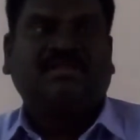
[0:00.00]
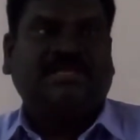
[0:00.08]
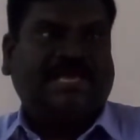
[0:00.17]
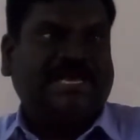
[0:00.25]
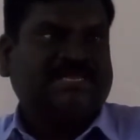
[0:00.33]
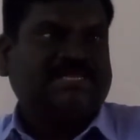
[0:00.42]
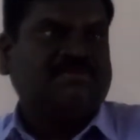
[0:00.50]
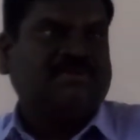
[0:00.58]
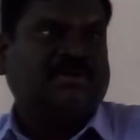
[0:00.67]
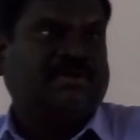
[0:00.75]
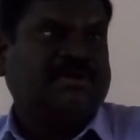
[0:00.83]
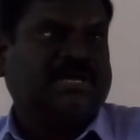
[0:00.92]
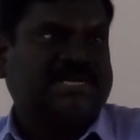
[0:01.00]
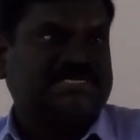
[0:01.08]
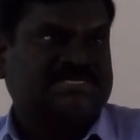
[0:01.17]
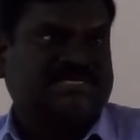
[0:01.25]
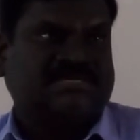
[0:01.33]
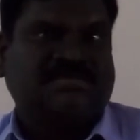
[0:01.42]
the earth
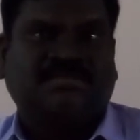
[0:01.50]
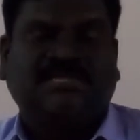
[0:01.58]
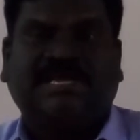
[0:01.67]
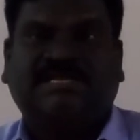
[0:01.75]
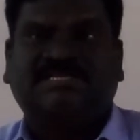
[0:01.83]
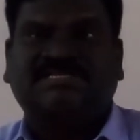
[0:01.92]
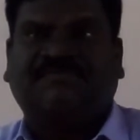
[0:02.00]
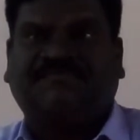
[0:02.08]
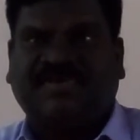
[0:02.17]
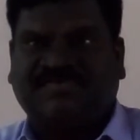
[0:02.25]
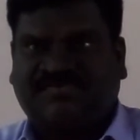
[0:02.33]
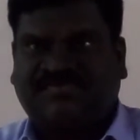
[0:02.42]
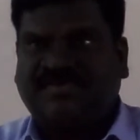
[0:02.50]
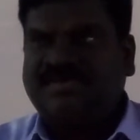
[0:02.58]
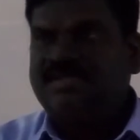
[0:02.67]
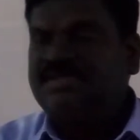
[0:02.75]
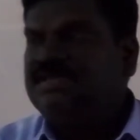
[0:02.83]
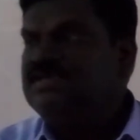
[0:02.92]
crust, the earth surface
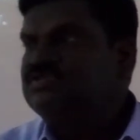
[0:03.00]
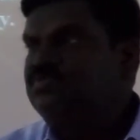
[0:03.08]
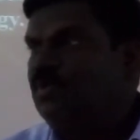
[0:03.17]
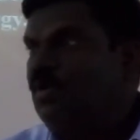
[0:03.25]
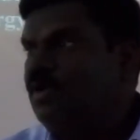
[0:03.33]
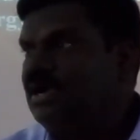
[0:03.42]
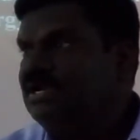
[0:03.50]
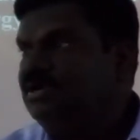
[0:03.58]
is broken